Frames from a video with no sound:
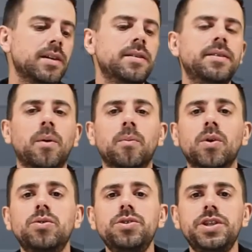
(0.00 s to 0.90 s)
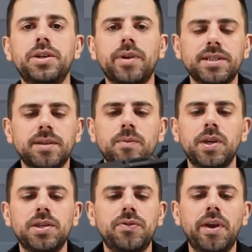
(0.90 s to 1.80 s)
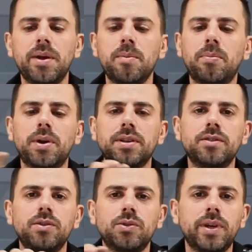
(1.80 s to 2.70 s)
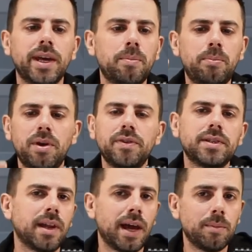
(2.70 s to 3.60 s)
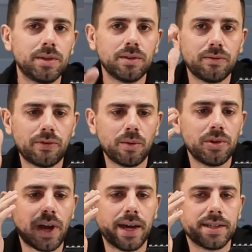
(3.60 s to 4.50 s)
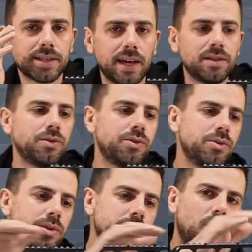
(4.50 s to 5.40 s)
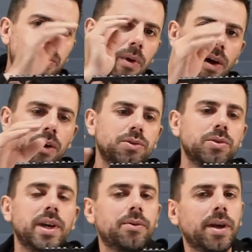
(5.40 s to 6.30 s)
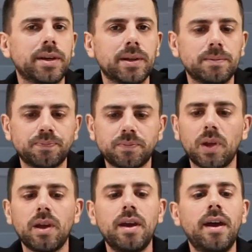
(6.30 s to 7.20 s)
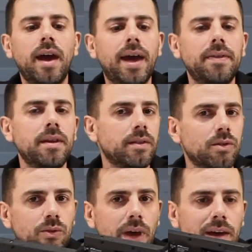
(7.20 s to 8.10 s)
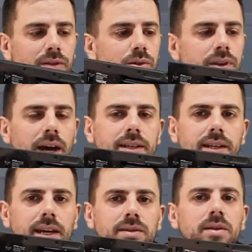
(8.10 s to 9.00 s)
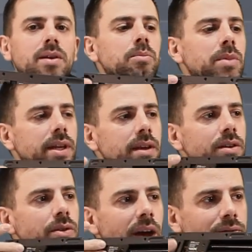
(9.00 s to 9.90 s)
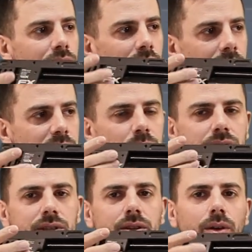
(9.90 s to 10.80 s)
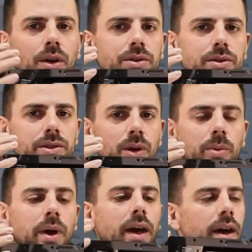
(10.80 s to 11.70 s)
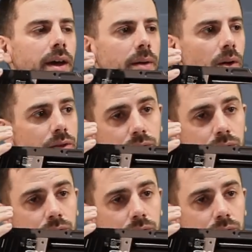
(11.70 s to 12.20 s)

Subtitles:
Now, a good cheek rest is very important to get a perfect alignment from your eyesight through the scope onto that reticle. And to have a good eyesight, meaning you have a relaxed position on your scope, on your